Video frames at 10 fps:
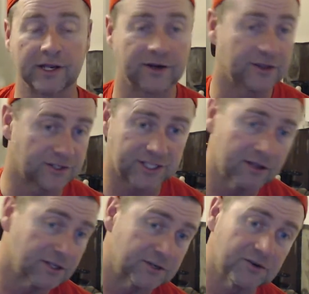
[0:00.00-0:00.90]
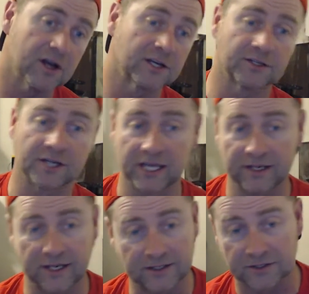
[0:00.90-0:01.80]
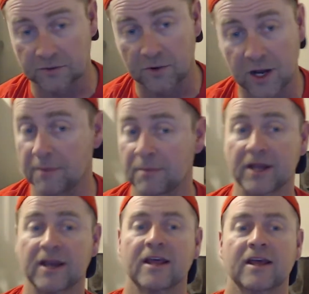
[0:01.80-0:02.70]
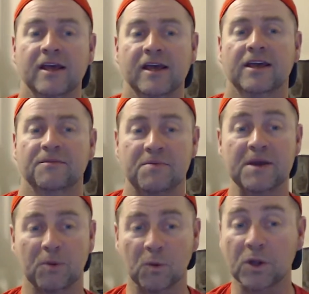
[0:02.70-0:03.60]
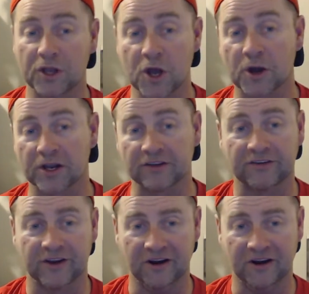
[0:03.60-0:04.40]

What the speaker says: You're either selling drugs or kidneys or what, but people will notice,